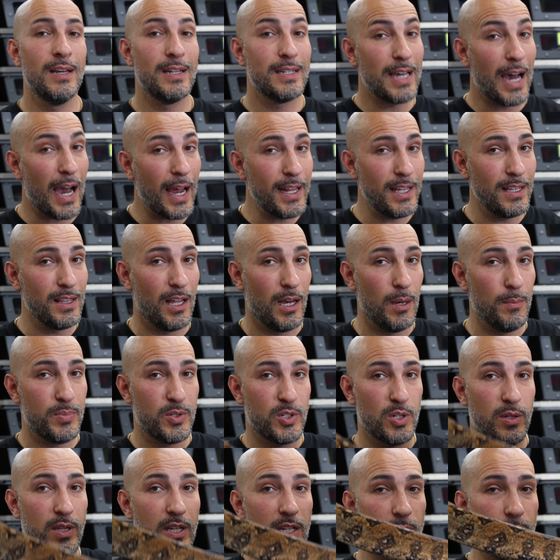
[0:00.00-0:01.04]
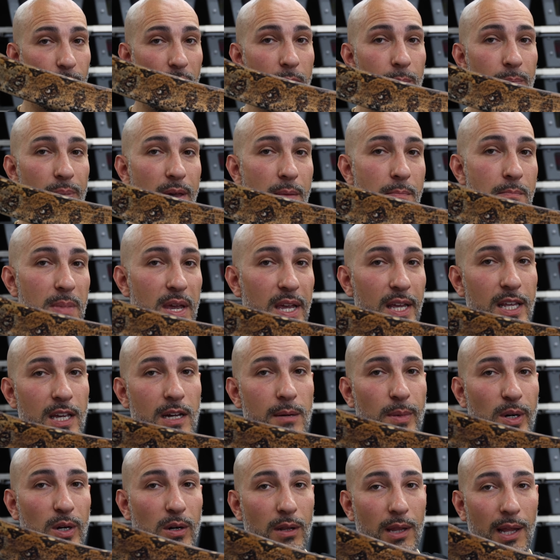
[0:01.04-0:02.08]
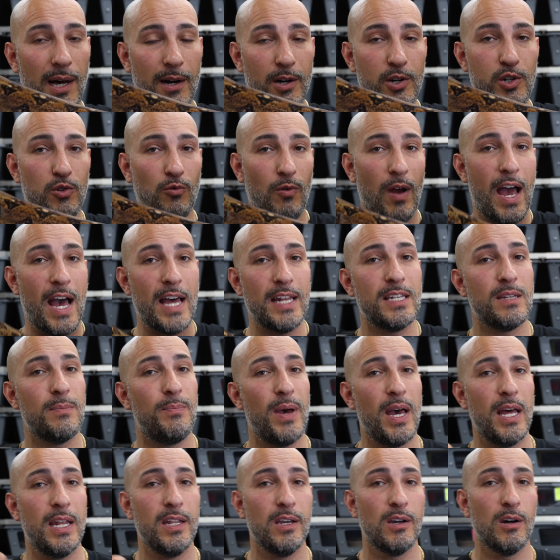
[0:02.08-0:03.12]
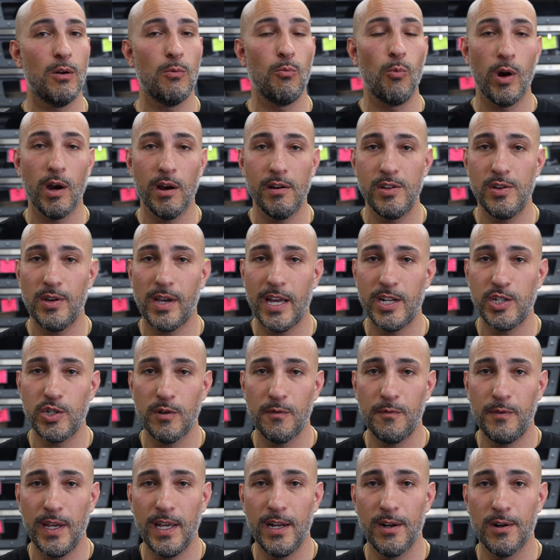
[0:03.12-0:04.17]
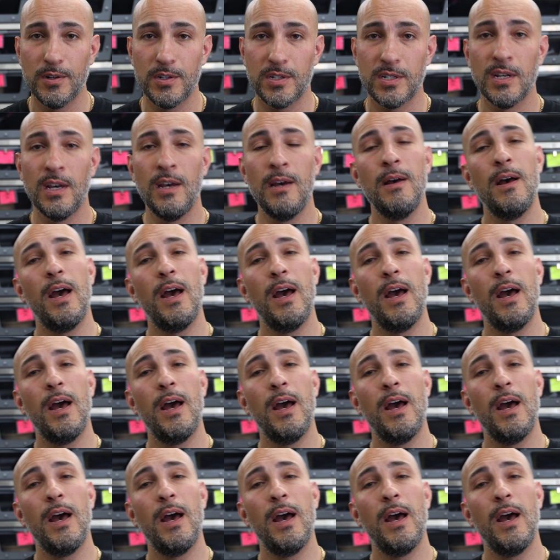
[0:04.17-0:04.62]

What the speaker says: tiny lump, so this might be a medium or a large rat, depending on where you get your feeders,